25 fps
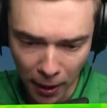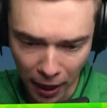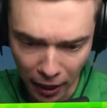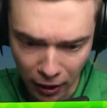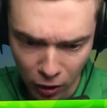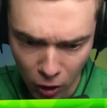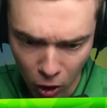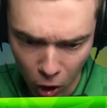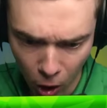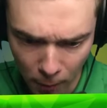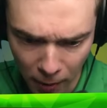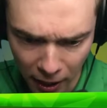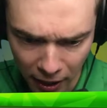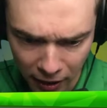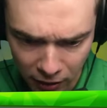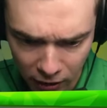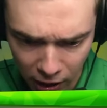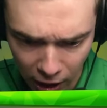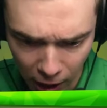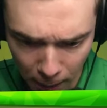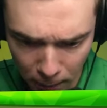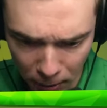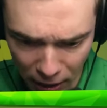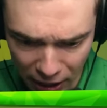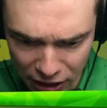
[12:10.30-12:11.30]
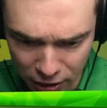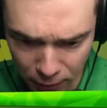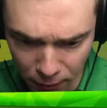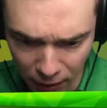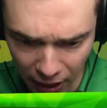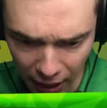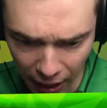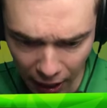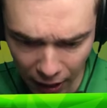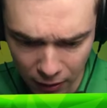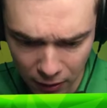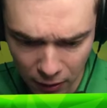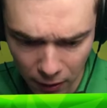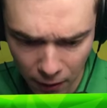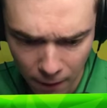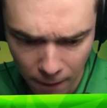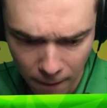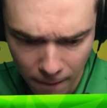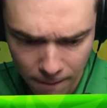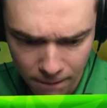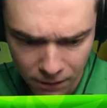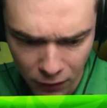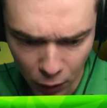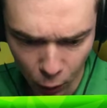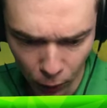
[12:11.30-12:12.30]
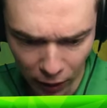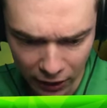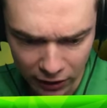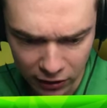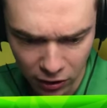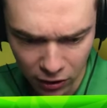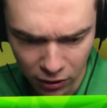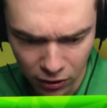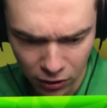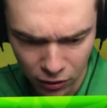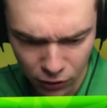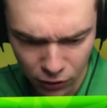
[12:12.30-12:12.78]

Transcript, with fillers: man, can I blast him again? No, wait.